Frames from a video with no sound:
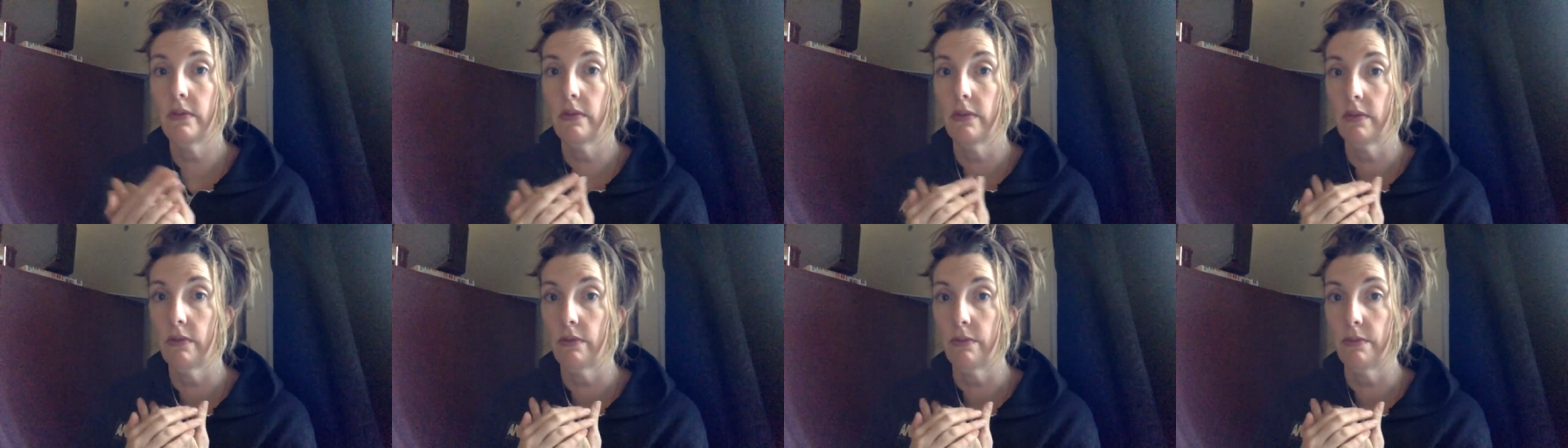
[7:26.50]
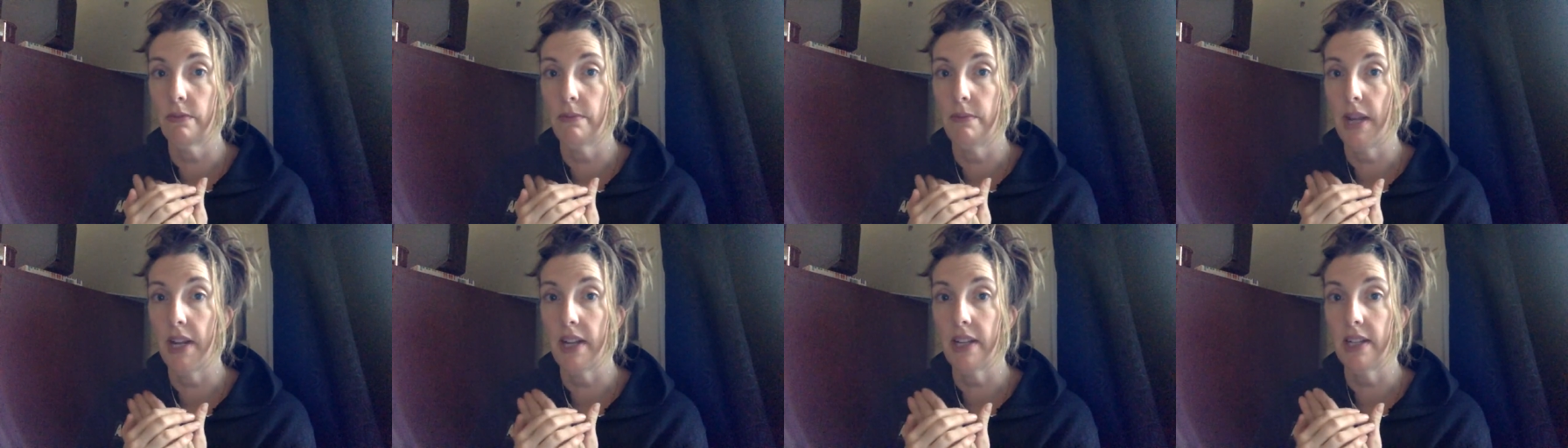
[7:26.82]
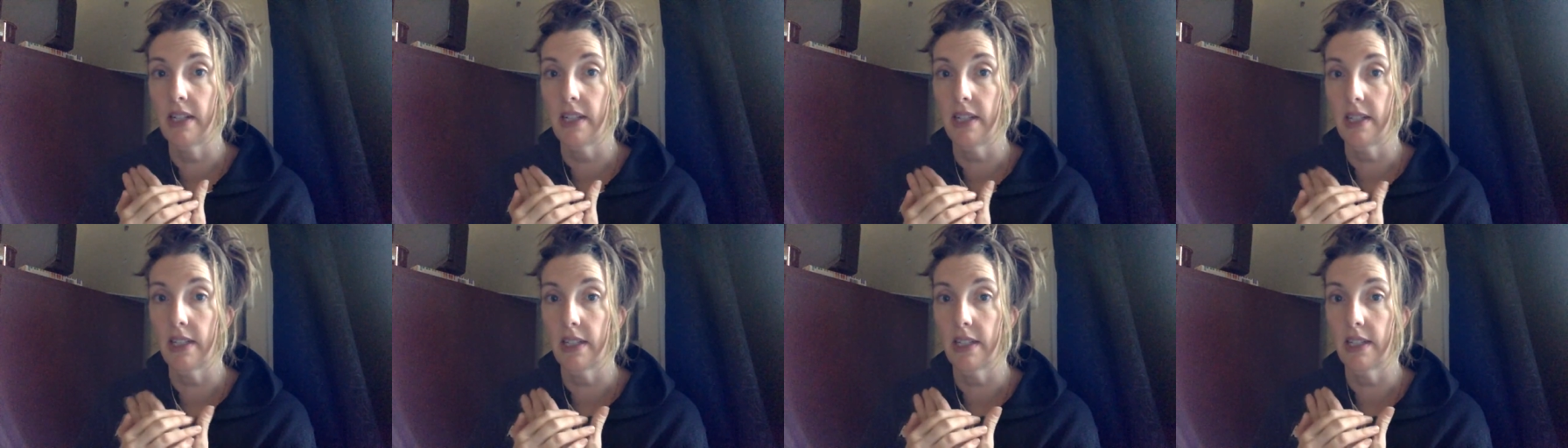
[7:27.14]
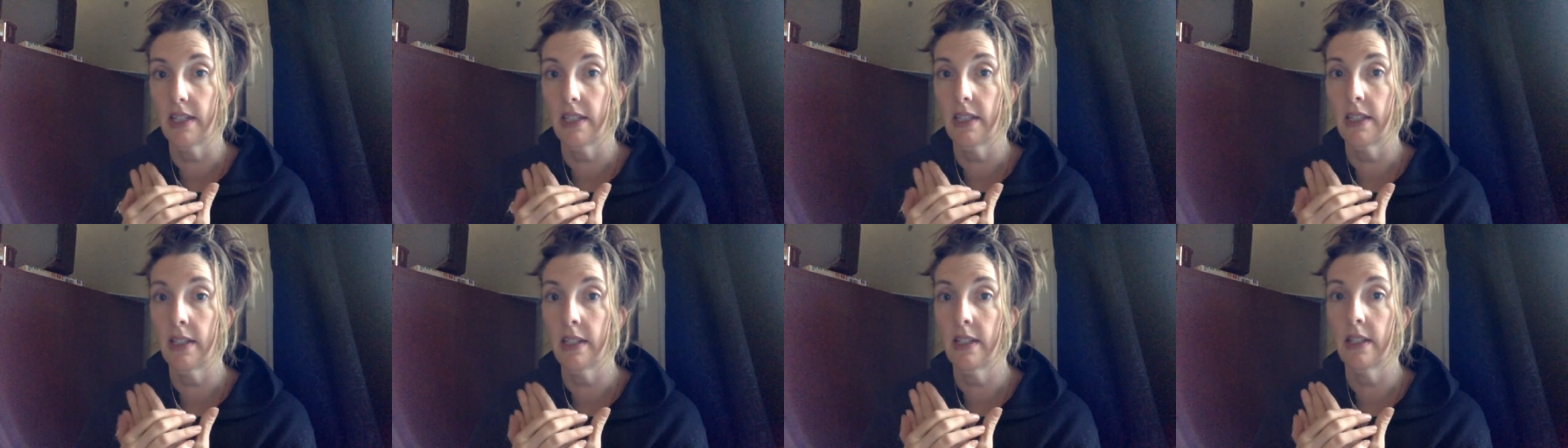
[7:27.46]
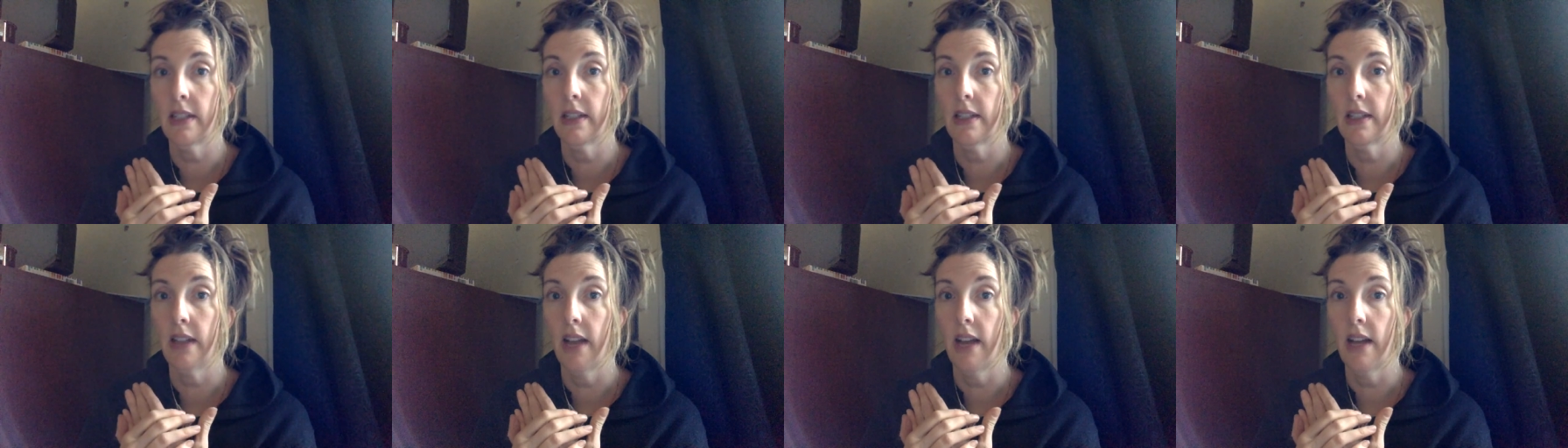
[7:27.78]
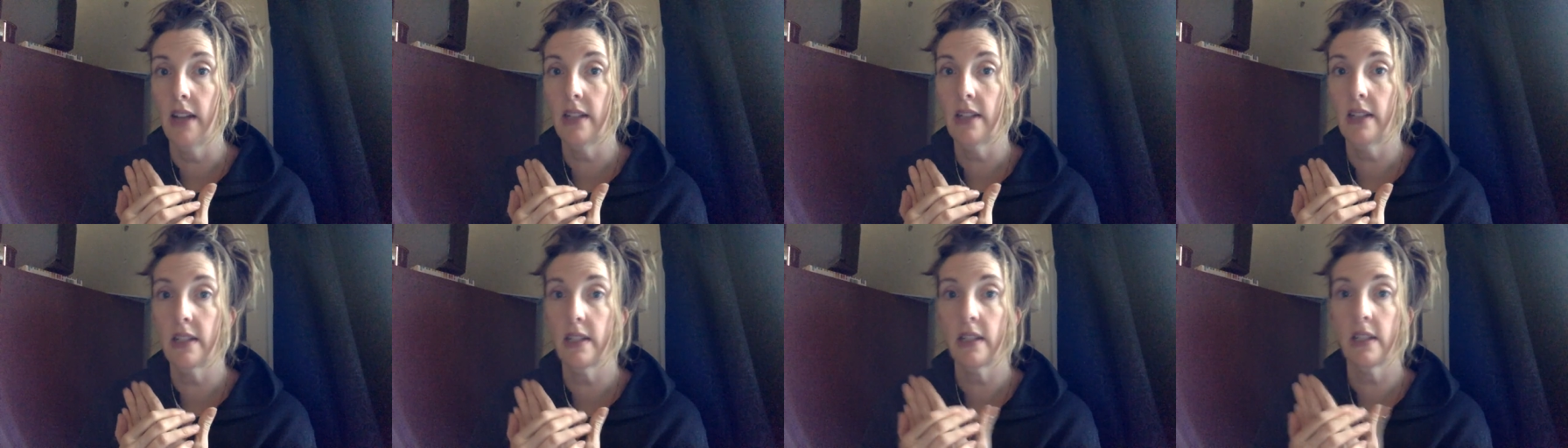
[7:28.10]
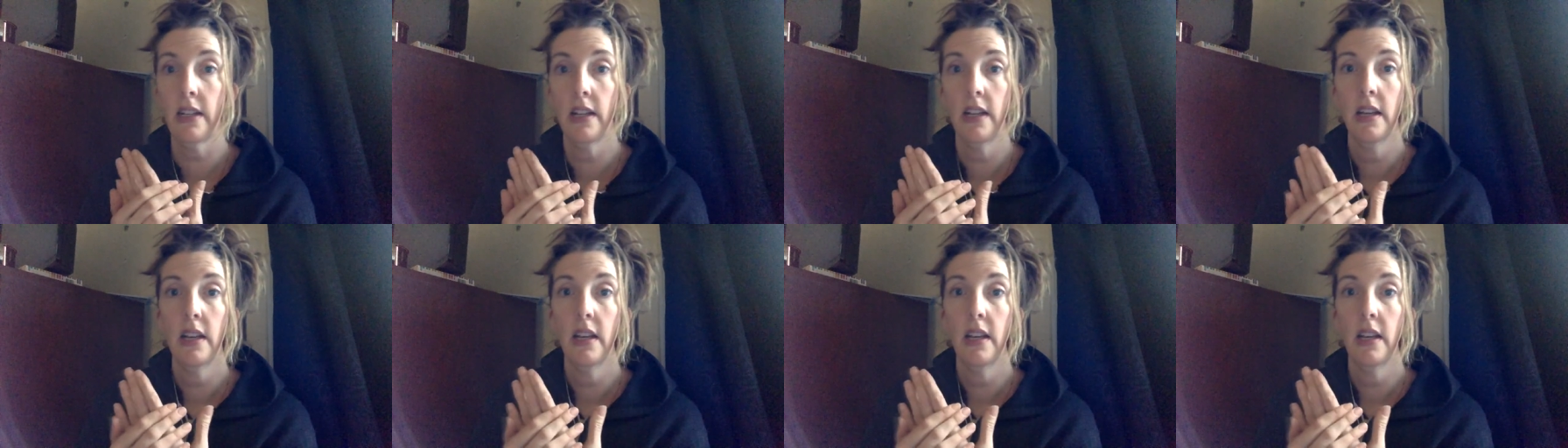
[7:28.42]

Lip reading: Benedictine Lust.